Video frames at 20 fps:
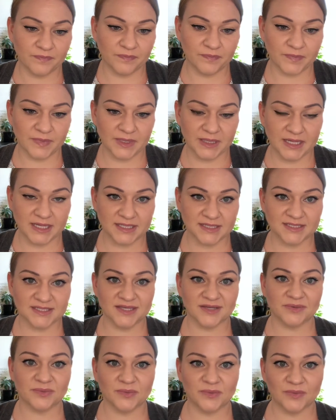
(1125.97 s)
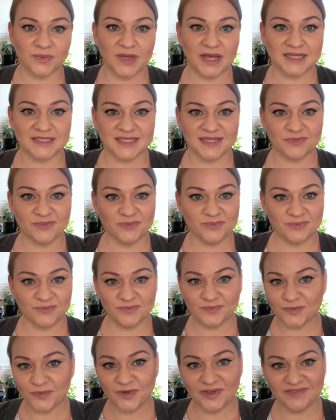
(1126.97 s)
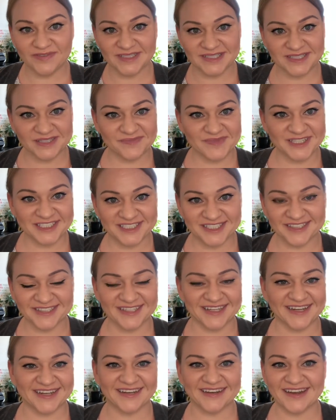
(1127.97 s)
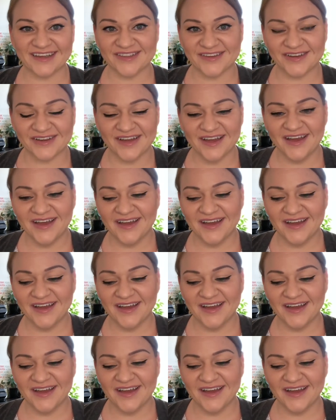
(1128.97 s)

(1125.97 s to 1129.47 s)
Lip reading: Because, as I previously mentioned in another